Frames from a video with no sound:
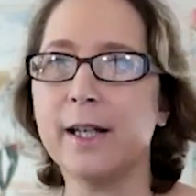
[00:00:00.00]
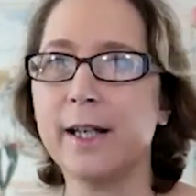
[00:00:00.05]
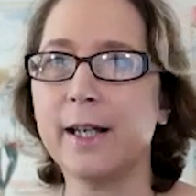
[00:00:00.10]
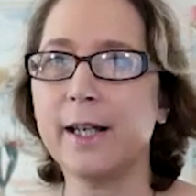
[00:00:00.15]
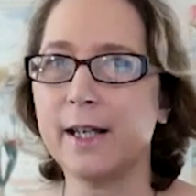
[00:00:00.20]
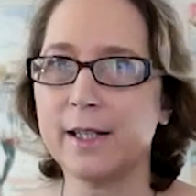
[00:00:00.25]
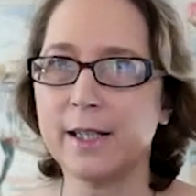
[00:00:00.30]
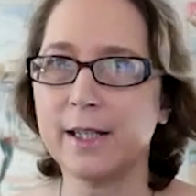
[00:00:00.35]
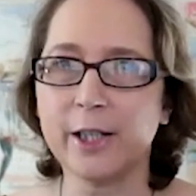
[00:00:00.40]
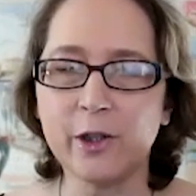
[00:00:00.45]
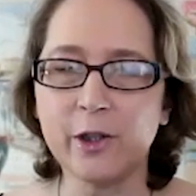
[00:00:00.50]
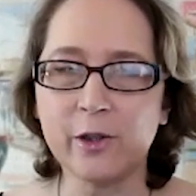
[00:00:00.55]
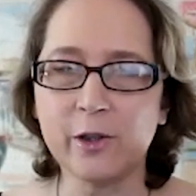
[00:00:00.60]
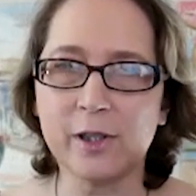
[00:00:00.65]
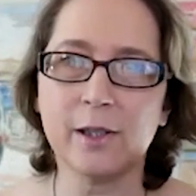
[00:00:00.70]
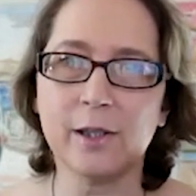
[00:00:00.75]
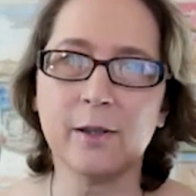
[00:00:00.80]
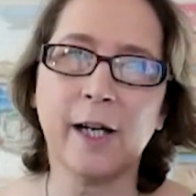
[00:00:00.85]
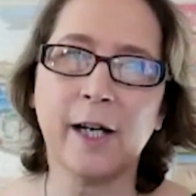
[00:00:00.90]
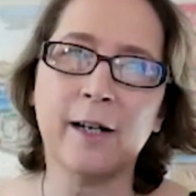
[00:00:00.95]
And I
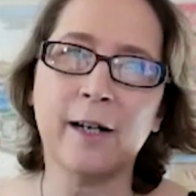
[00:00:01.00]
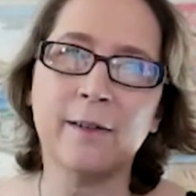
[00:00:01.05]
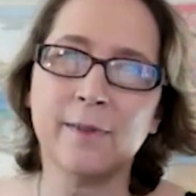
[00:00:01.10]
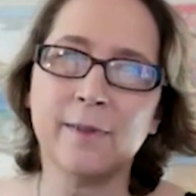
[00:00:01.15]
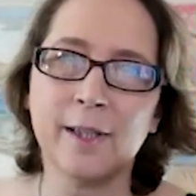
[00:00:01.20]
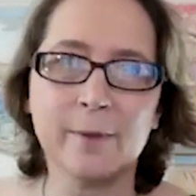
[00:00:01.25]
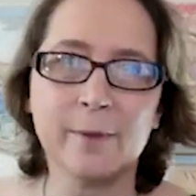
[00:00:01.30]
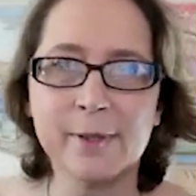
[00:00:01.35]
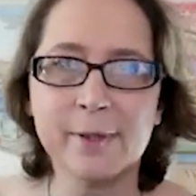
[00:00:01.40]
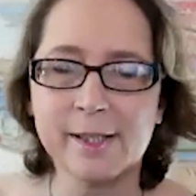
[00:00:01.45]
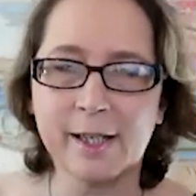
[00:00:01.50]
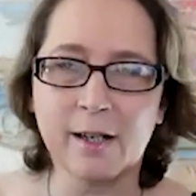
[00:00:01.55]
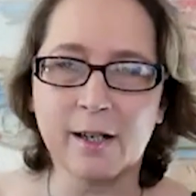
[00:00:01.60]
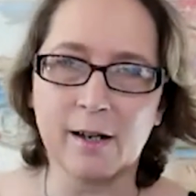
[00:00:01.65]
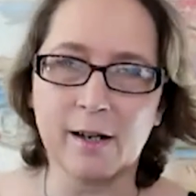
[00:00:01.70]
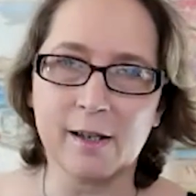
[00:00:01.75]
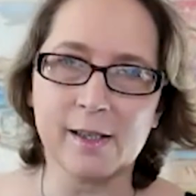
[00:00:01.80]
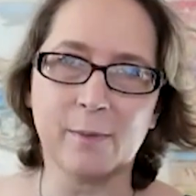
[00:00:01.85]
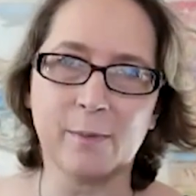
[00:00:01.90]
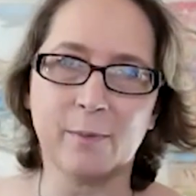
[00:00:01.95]
usually have lipstick
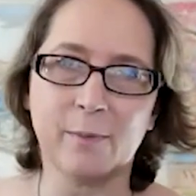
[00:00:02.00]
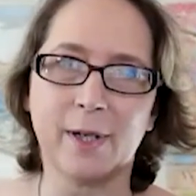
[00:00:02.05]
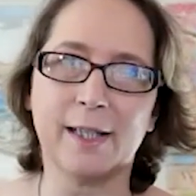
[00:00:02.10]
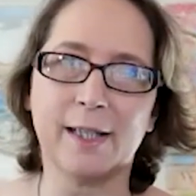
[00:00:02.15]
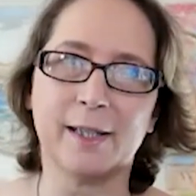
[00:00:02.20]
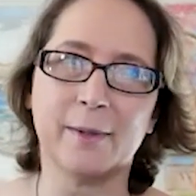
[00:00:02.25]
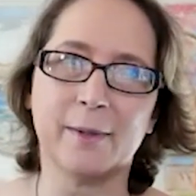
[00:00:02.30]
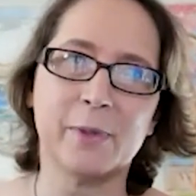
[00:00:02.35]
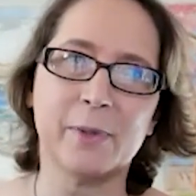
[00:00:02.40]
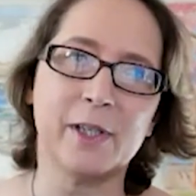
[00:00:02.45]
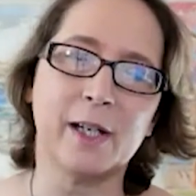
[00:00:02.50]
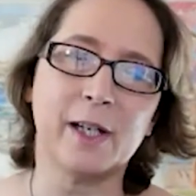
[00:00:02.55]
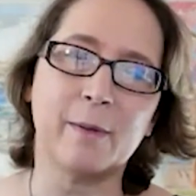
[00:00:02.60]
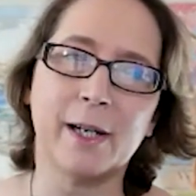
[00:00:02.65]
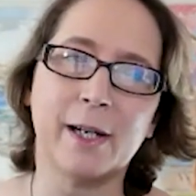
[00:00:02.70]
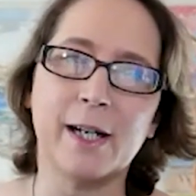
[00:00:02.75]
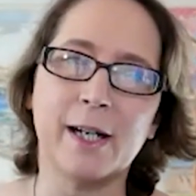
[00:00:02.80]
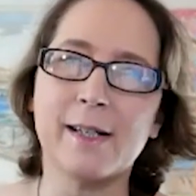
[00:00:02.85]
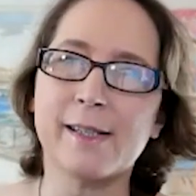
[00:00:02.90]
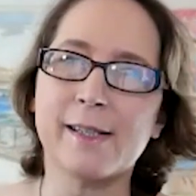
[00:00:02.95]
on, some bright lipstick,
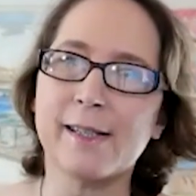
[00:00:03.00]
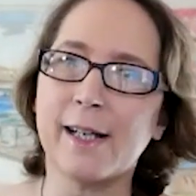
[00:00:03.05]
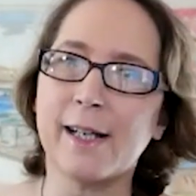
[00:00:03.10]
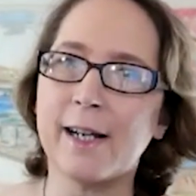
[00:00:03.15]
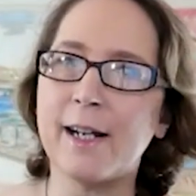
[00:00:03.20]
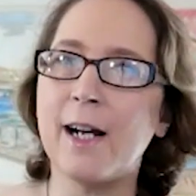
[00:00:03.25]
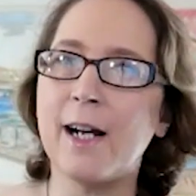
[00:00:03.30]
but I decided